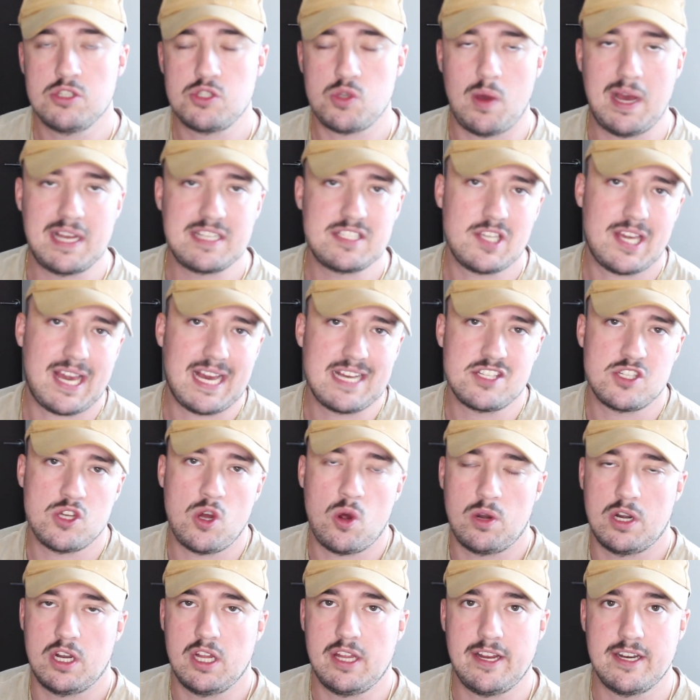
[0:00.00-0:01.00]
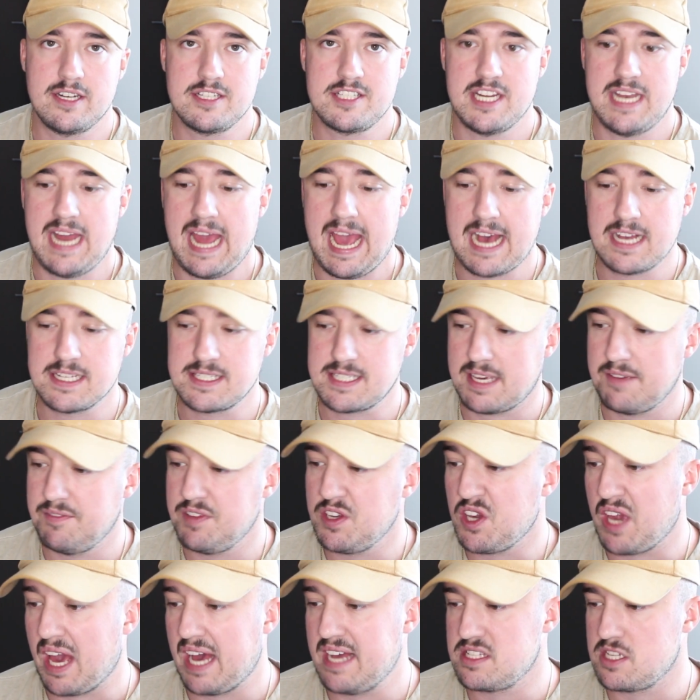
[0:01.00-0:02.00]
So as you guys know, earlier today, I was
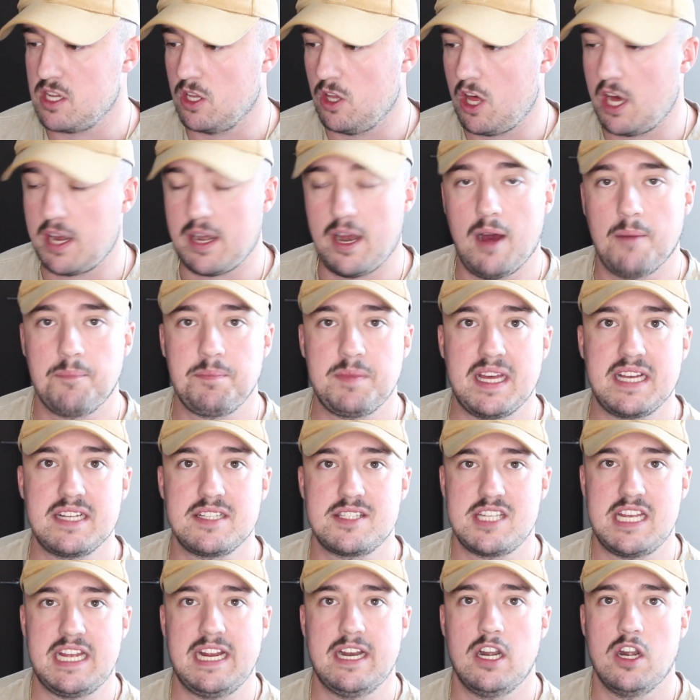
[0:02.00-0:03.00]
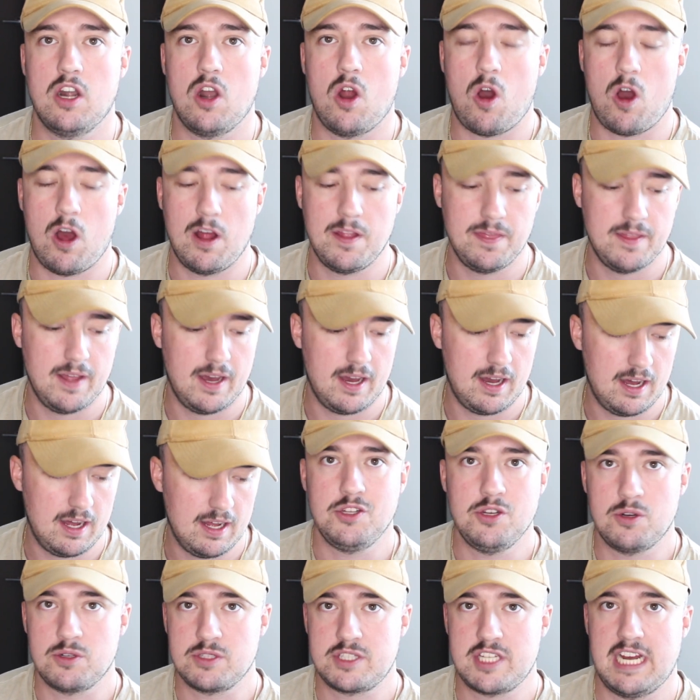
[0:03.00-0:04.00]
giving you guys a lot of updates here on
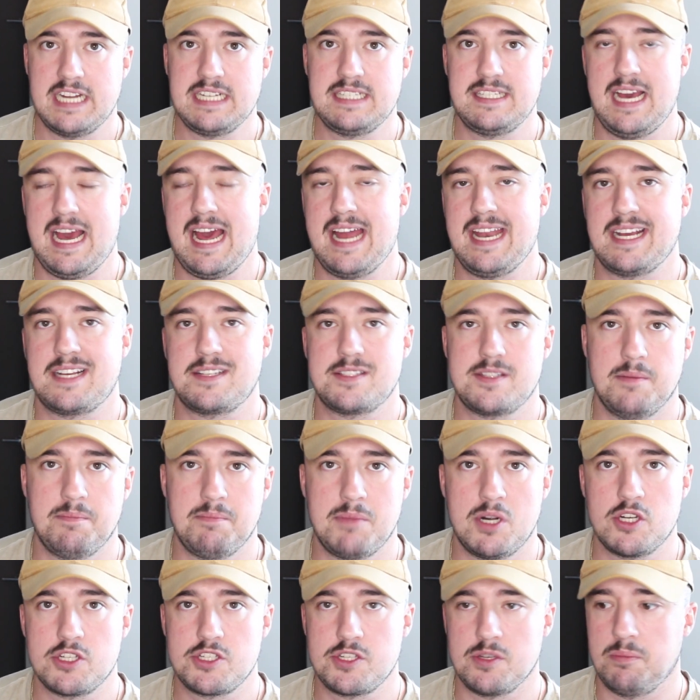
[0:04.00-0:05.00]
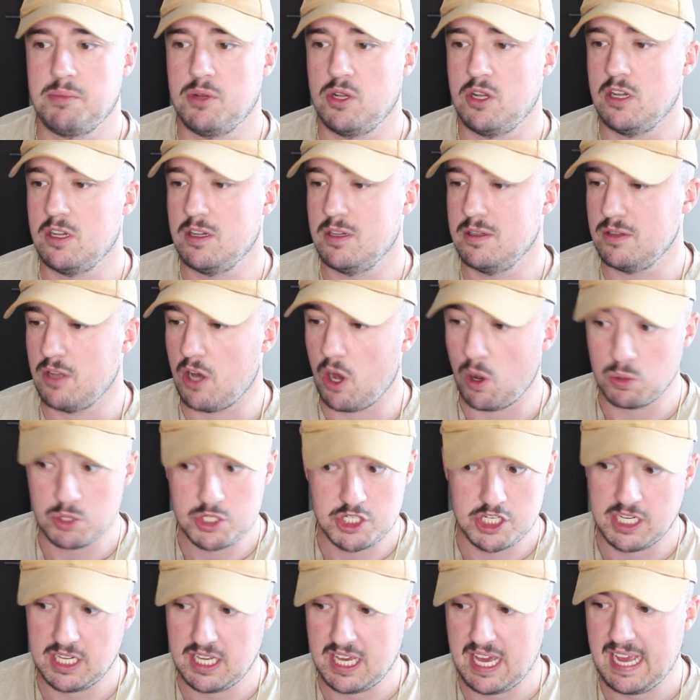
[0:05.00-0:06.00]
the, you know, Titanic submersible
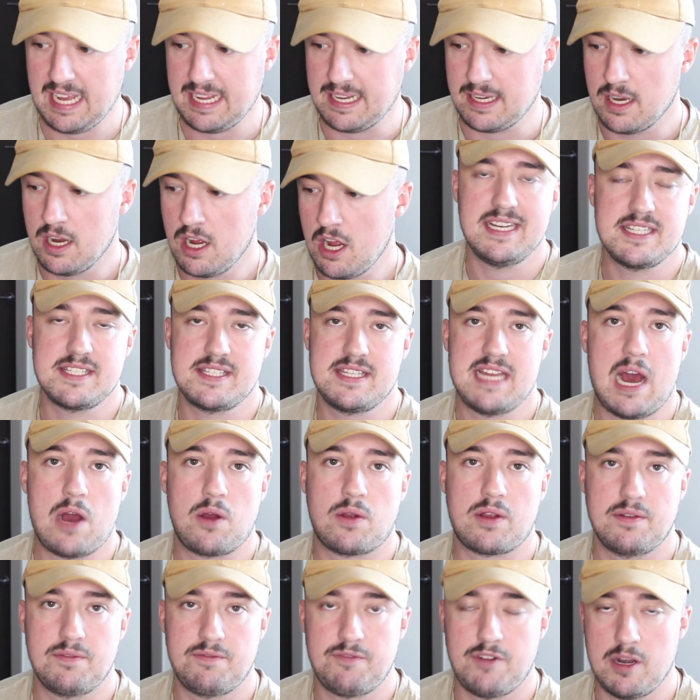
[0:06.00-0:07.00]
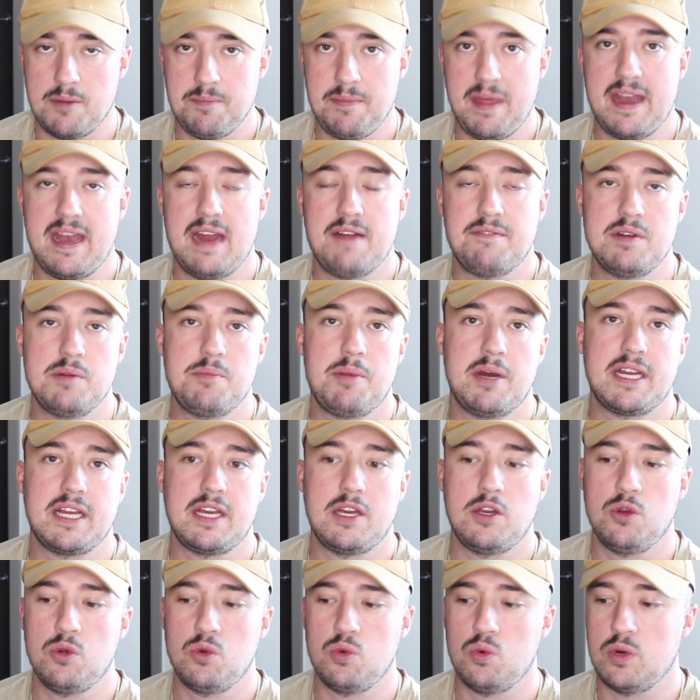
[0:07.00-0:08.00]
OceanGate. It is now confirmed that
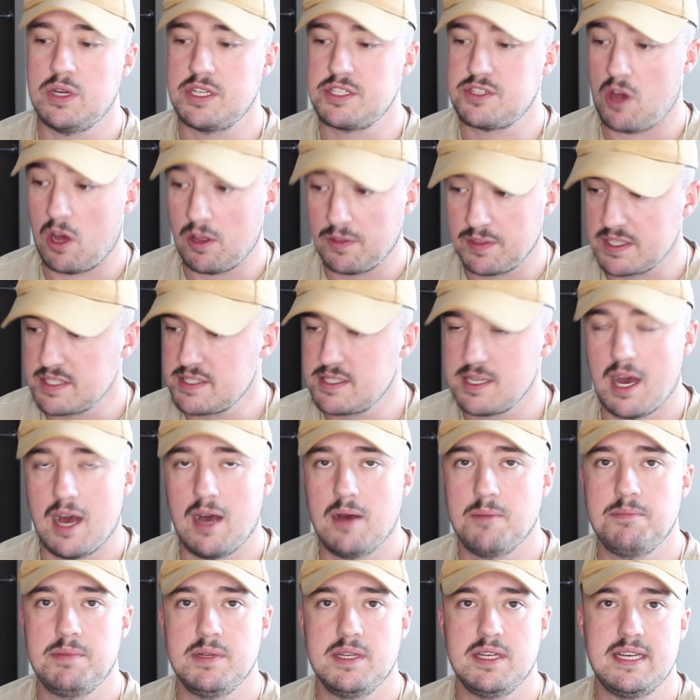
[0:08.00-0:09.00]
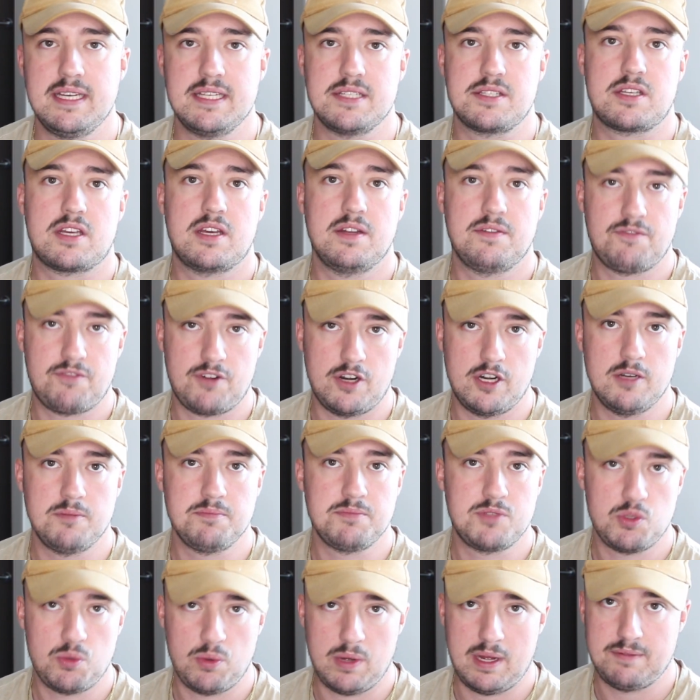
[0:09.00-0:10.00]
everybody who was on the sub is
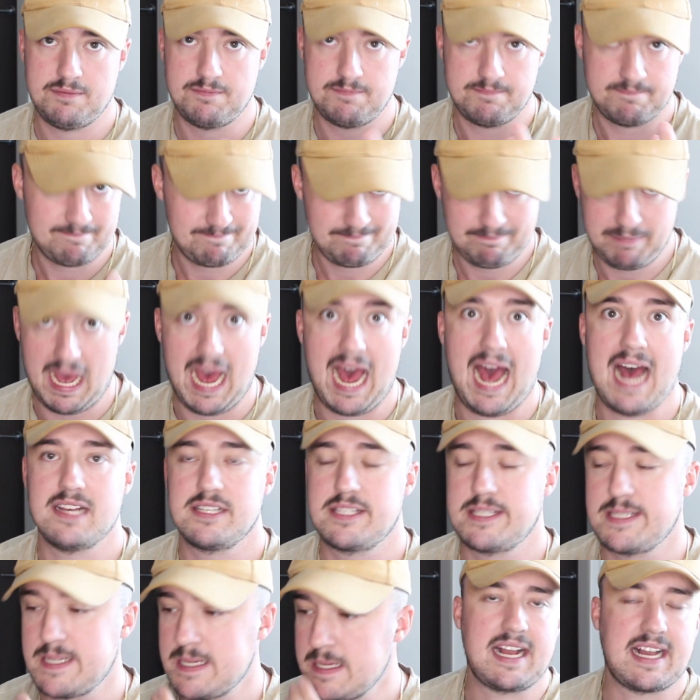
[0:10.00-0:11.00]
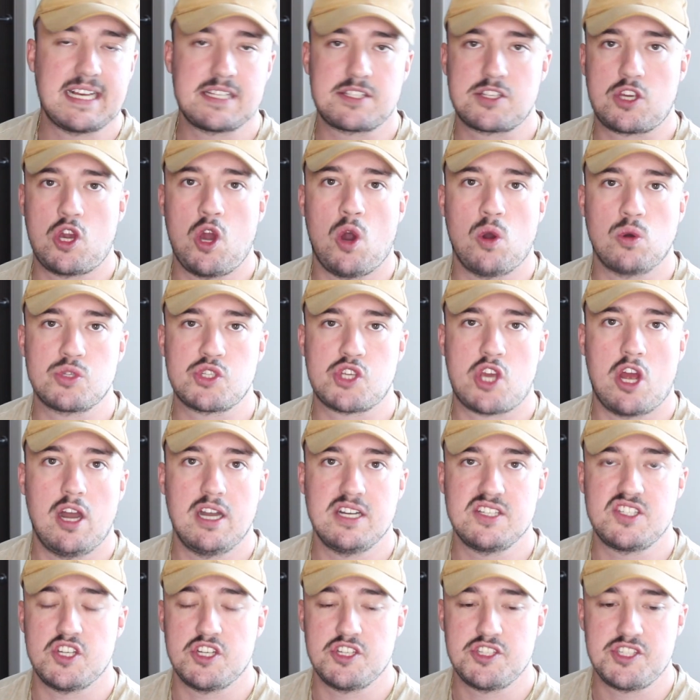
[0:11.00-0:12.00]
confirmed to have passed. I guess Coast
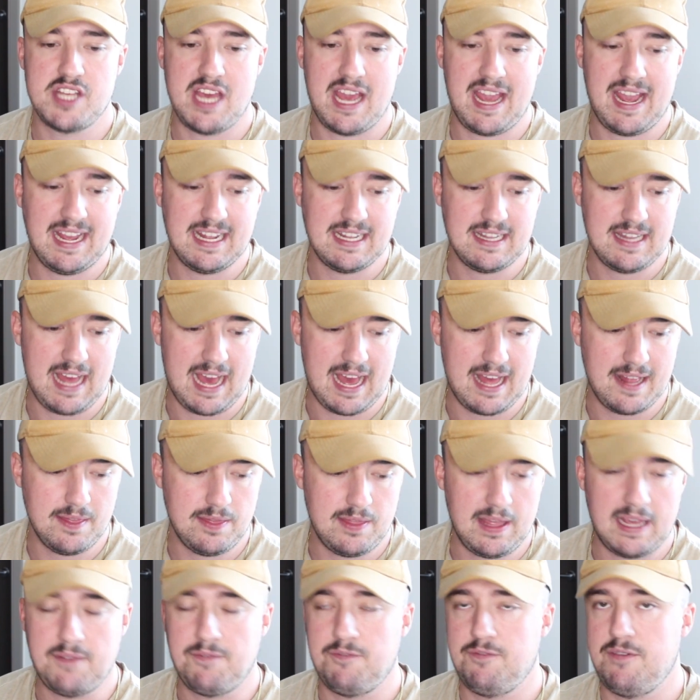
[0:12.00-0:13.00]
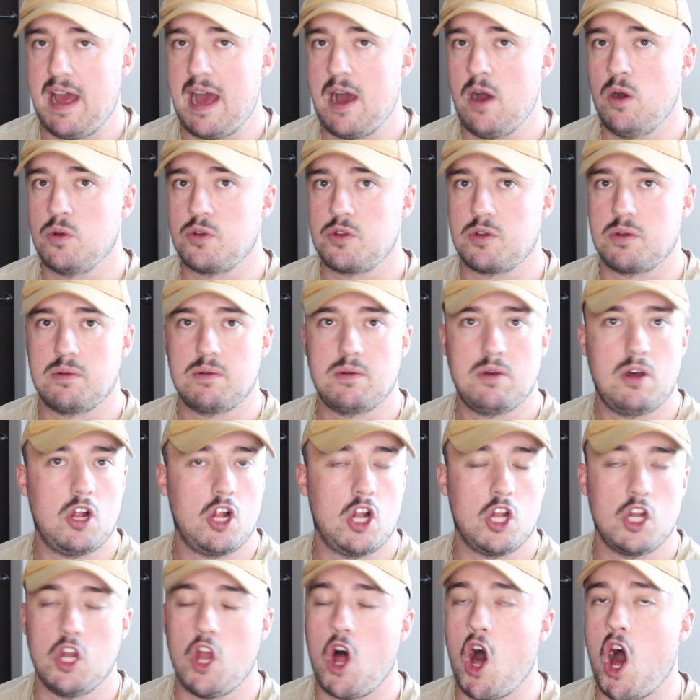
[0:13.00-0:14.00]
Guards are saying that they found
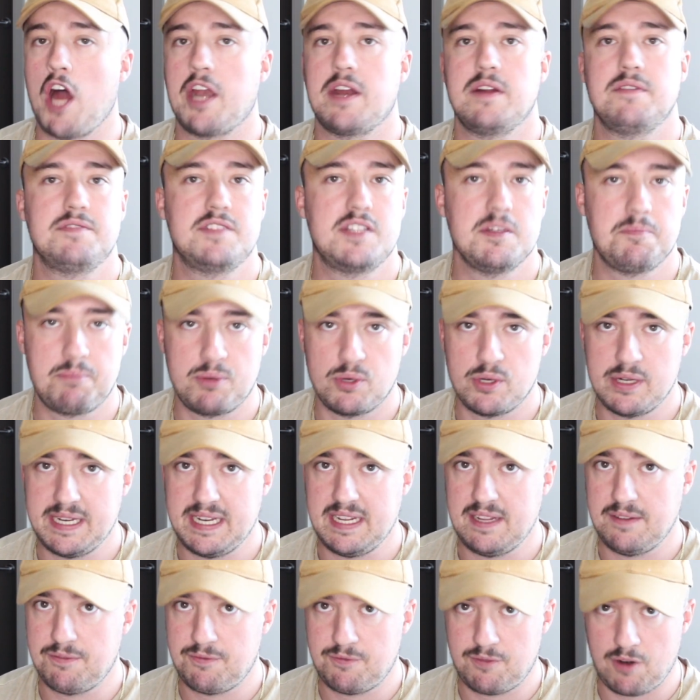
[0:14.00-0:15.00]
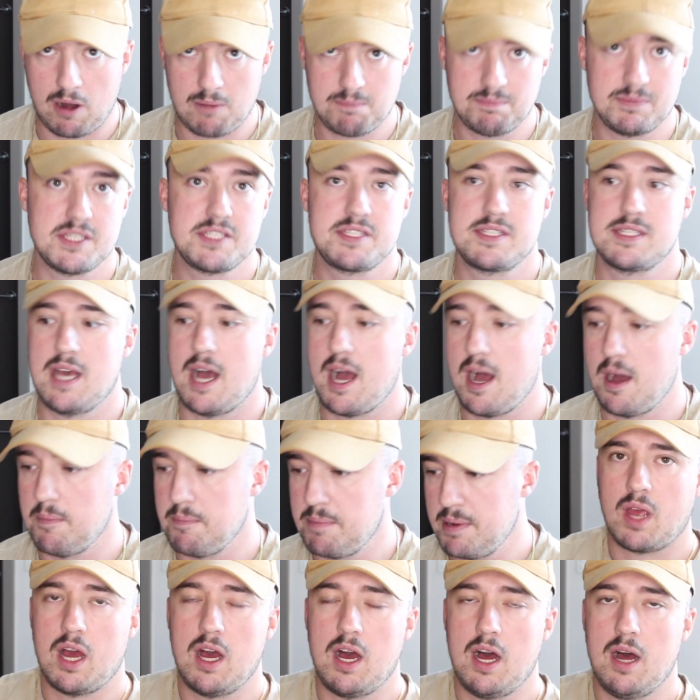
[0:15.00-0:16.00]
a lot of debris from the
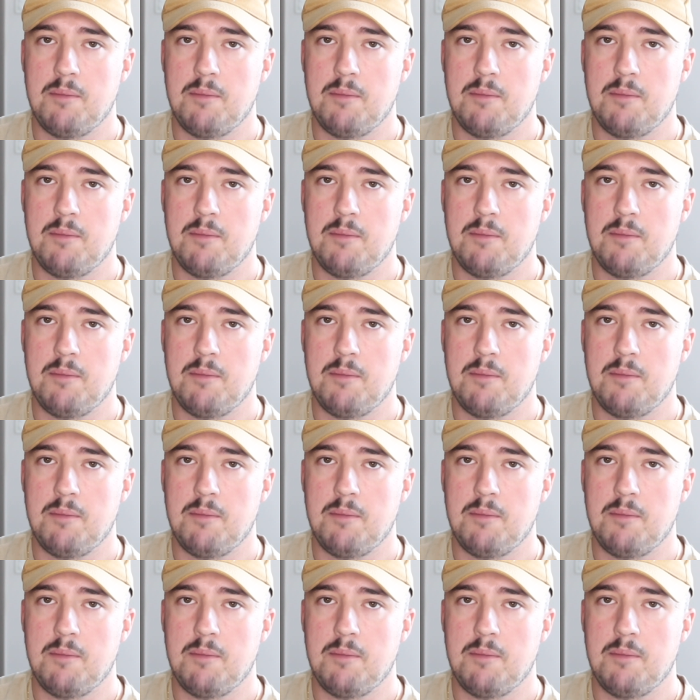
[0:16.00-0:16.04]
sub.